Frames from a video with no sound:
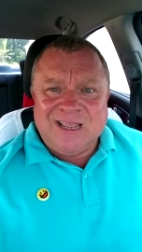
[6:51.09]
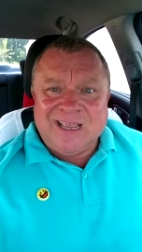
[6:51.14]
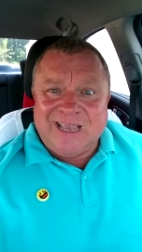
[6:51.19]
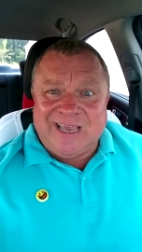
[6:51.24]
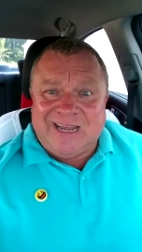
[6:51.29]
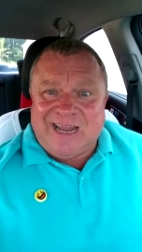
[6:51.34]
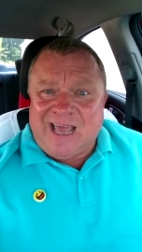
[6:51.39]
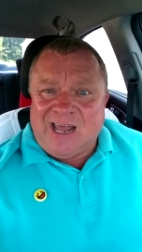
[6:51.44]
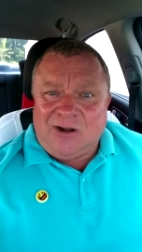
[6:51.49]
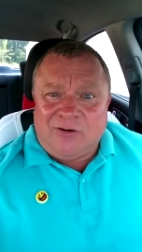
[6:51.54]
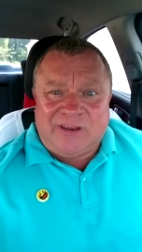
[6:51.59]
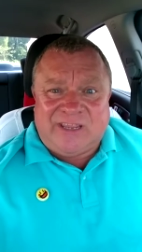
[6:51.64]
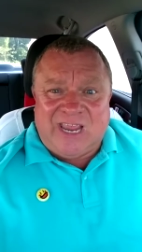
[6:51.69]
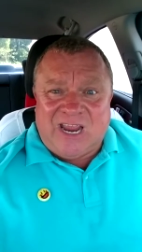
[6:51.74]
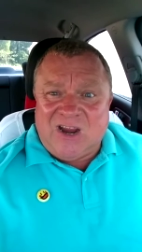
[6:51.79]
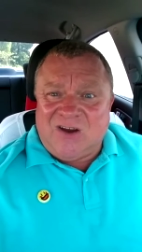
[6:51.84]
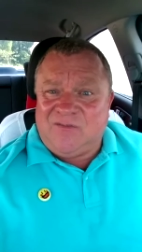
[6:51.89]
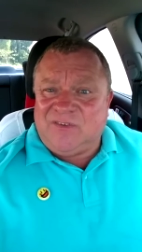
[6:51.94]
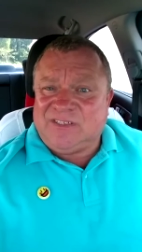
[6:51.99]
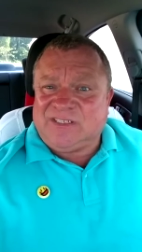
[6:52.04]
and I don't
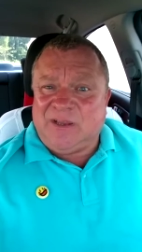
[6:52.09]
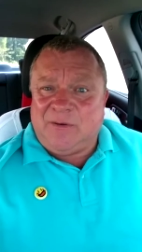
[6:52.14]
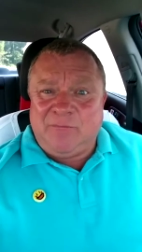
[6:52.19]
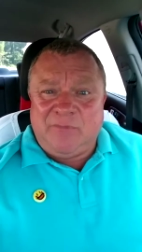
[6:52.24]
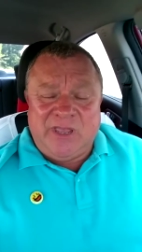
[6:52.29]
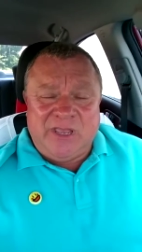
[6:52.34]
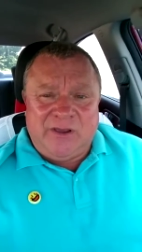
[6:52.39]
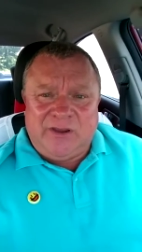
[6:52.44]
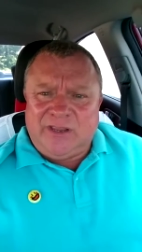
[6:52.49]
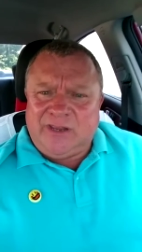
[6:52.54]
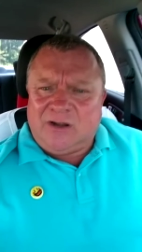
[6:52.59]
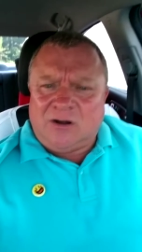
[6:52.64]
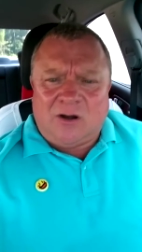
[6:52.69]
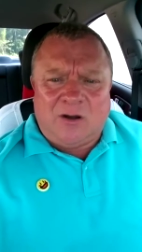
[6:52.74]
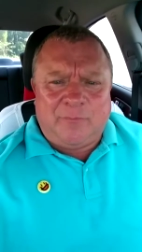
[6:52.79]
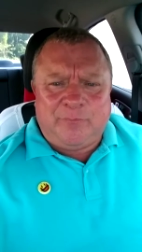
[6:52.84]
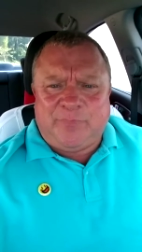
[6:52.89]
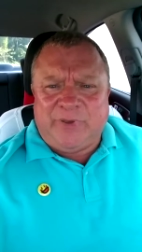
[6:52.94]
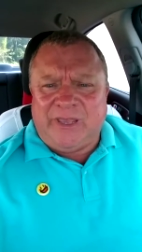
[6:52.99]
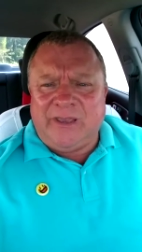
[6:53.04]
care if it's a million or
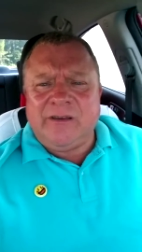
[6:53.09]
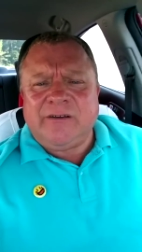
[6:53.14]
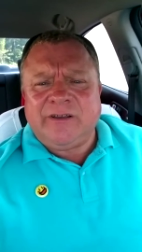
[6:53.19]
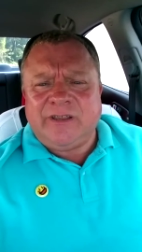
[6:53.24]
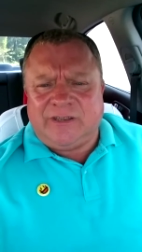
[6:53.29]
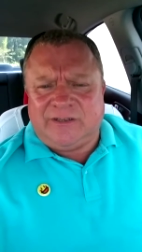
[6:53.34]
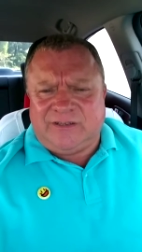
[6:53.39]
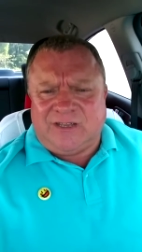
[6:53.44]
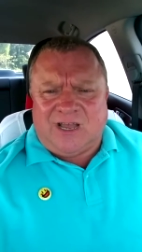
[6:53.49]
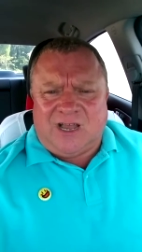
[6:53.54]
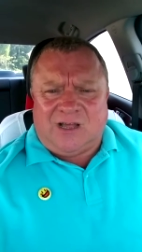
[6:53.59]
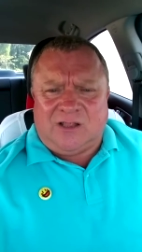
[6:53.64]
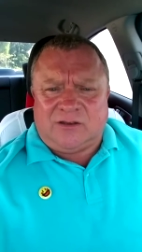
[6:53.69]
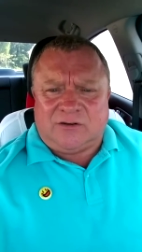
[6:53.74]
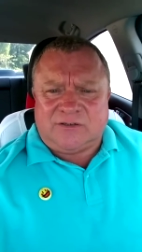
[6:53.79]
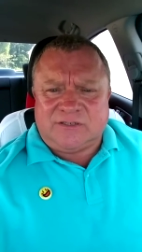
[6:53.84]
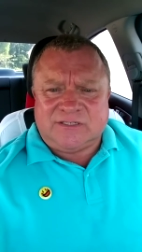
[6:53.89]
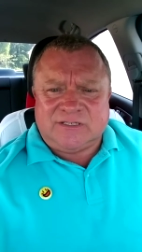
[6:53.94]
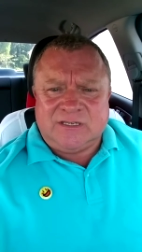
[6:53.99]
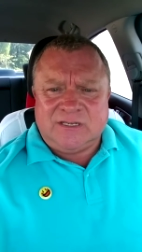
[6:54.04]
a billion
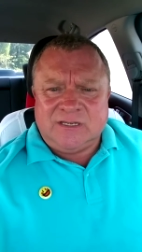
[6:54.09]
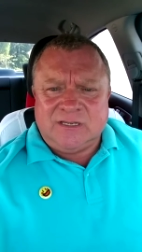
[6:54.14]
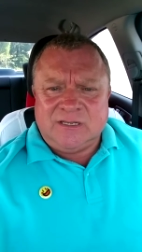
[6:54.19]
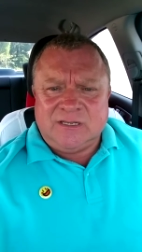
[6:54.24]
dollars.